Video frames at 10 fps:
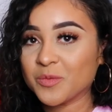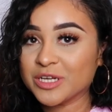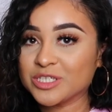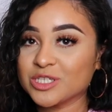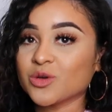
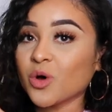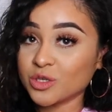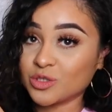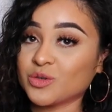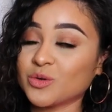which is
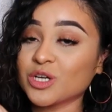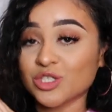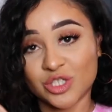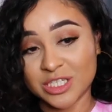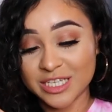also
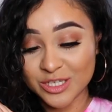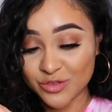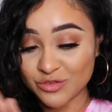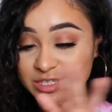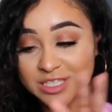just as
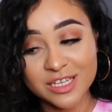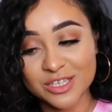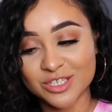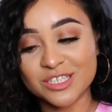true as the other